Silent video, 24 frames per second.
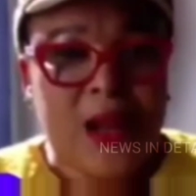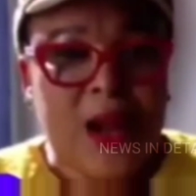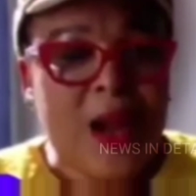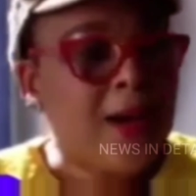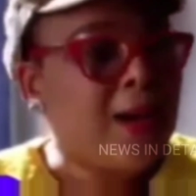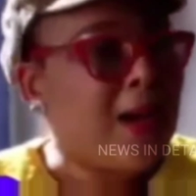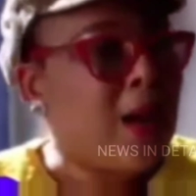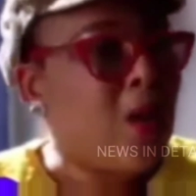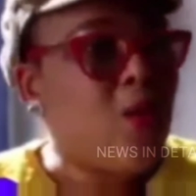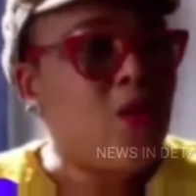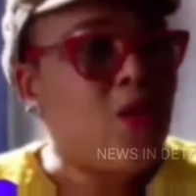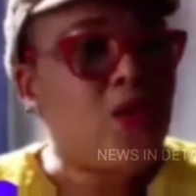
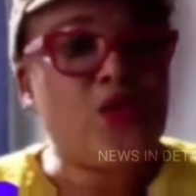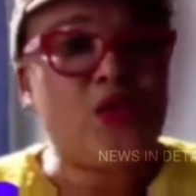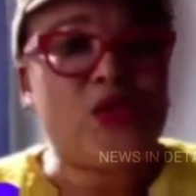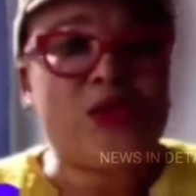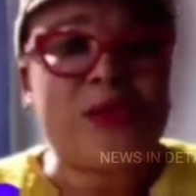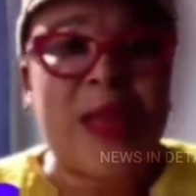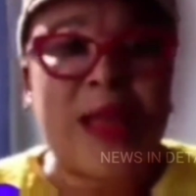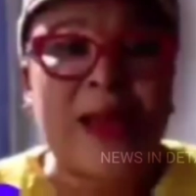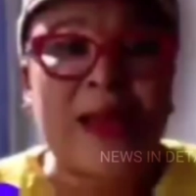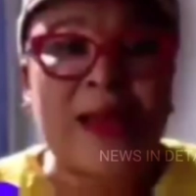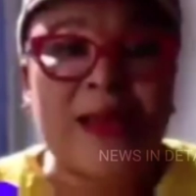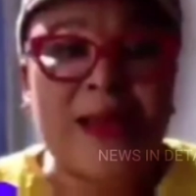And I want to
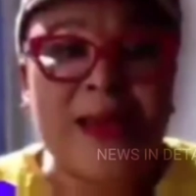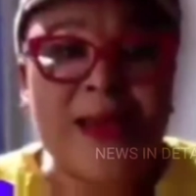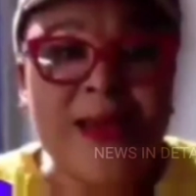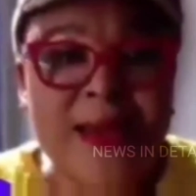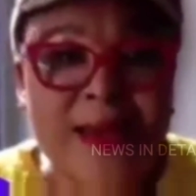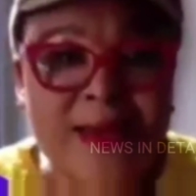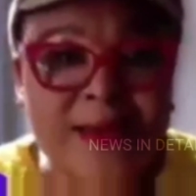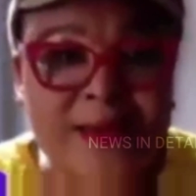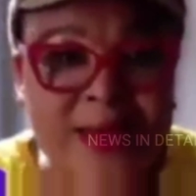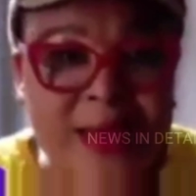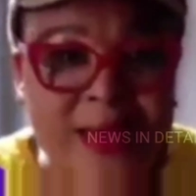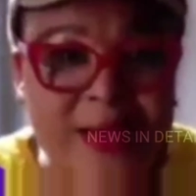thank
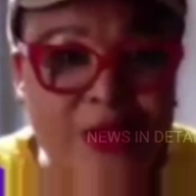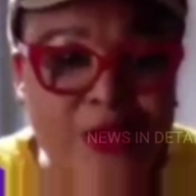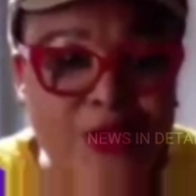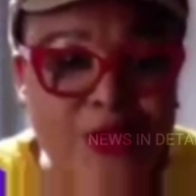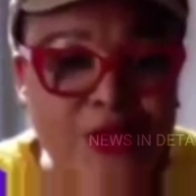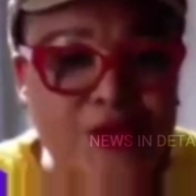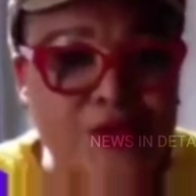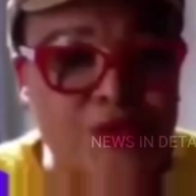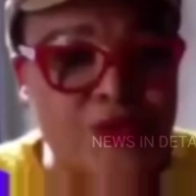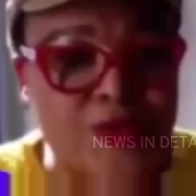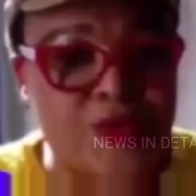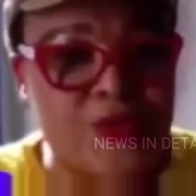ESN
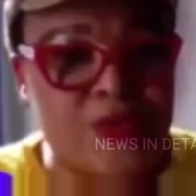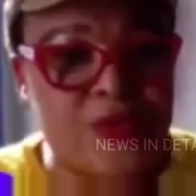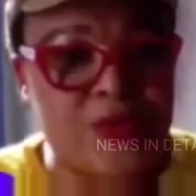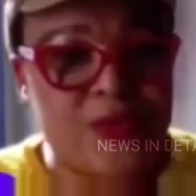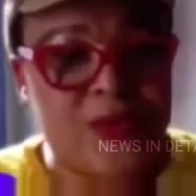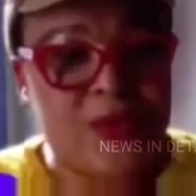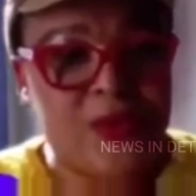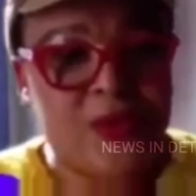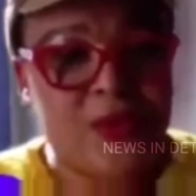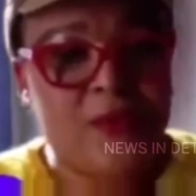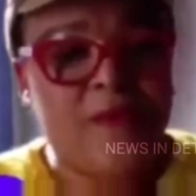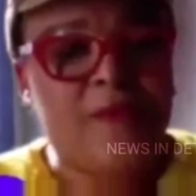too
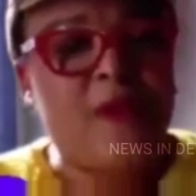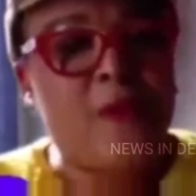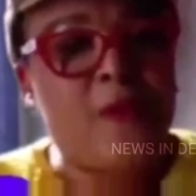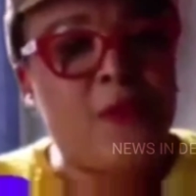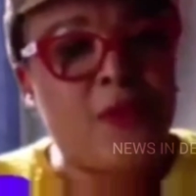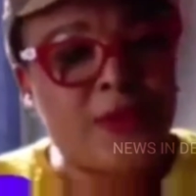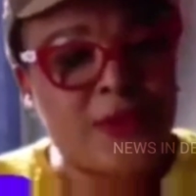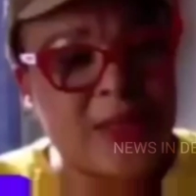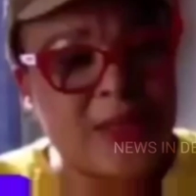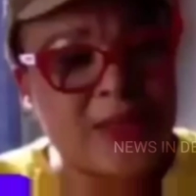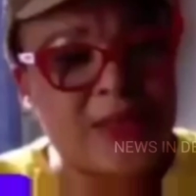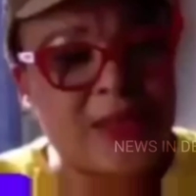for
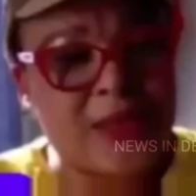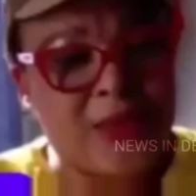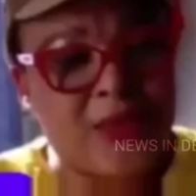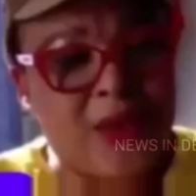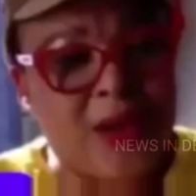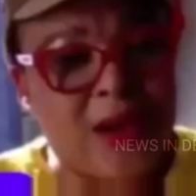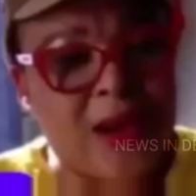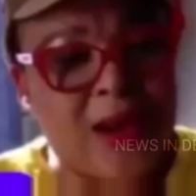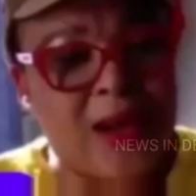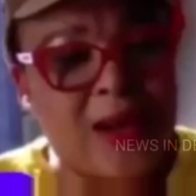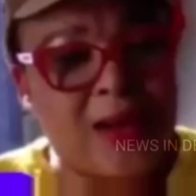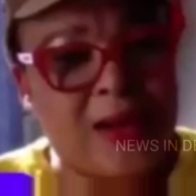protecting
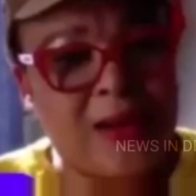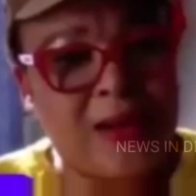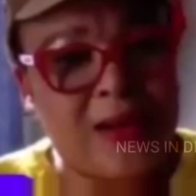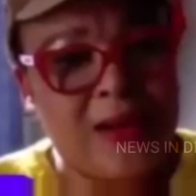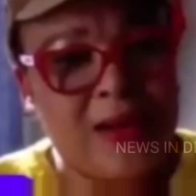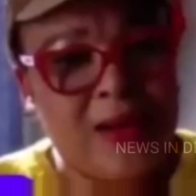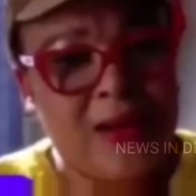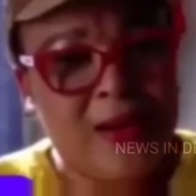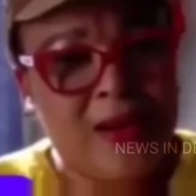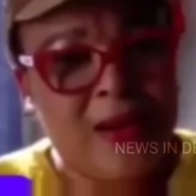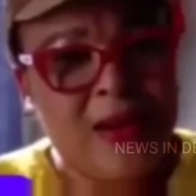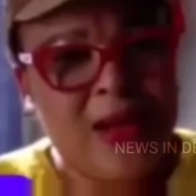our land.
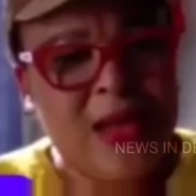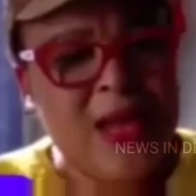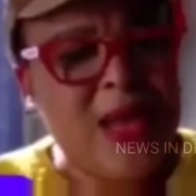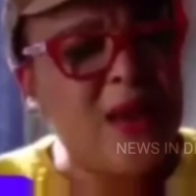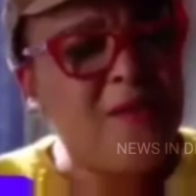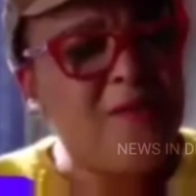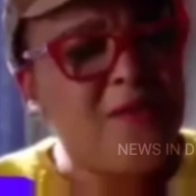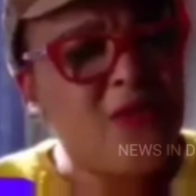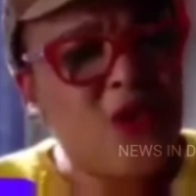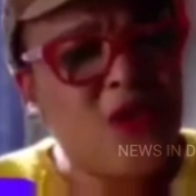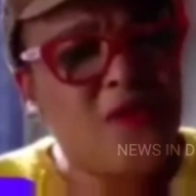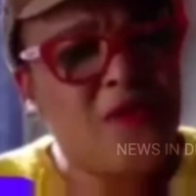
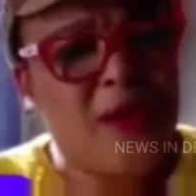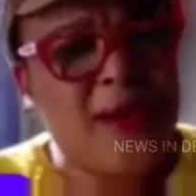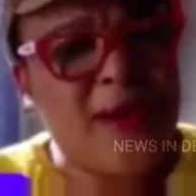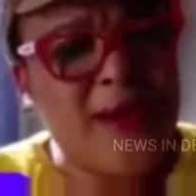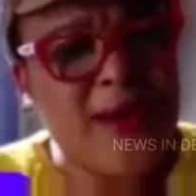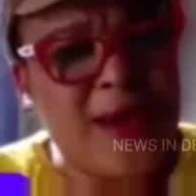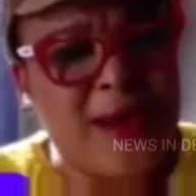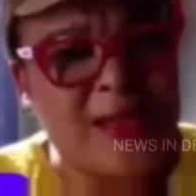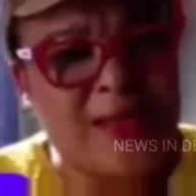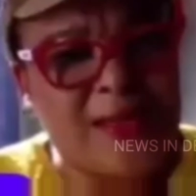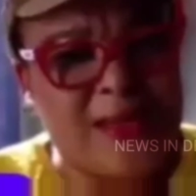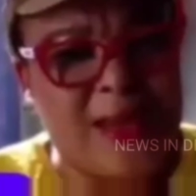If not for
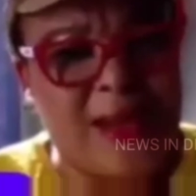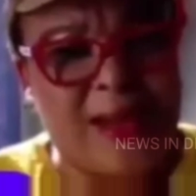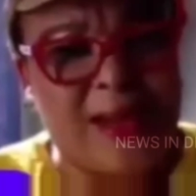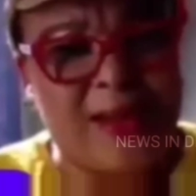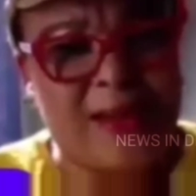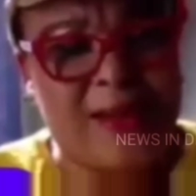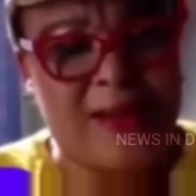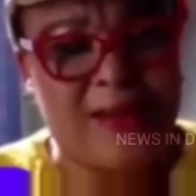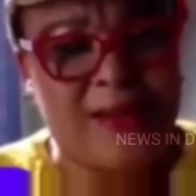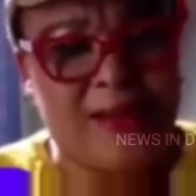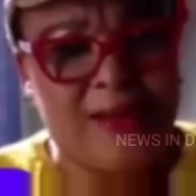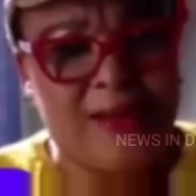ESN,